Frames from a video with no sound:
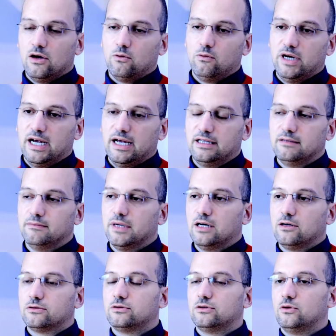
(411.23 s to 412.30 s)
We had
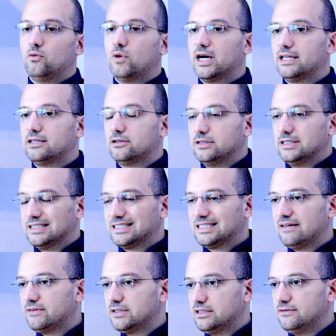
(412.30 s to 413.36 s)
about
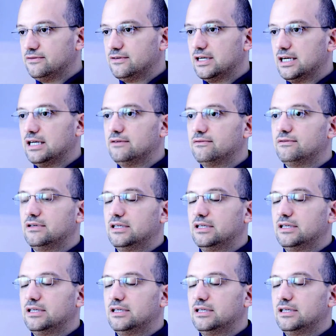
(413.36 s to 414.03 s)
175